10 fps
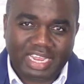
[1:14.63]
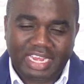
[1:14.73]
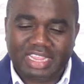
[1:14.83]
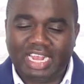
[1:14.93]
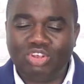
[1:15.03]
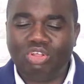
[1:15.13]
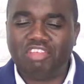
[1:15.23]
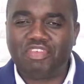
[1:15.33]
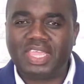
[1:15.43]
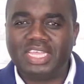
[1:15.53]
hit that
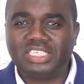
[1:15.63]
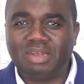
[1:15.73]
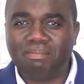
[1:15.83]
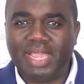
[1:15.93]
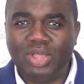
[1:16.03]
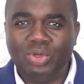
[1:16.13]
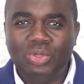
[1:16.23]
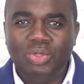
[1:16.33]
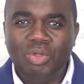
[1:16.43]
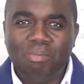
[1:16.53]
notification bell.